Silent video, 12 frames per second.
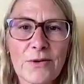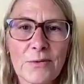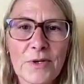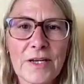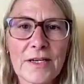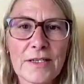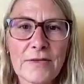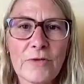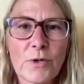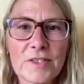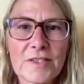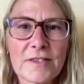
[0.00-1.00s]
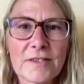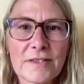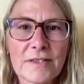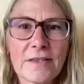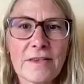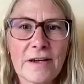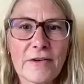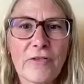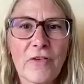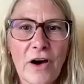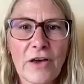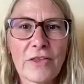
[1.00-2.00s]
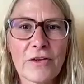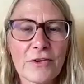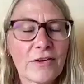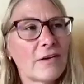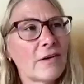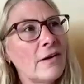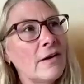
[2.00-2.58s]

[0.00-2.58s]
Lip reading: when I divorced their father,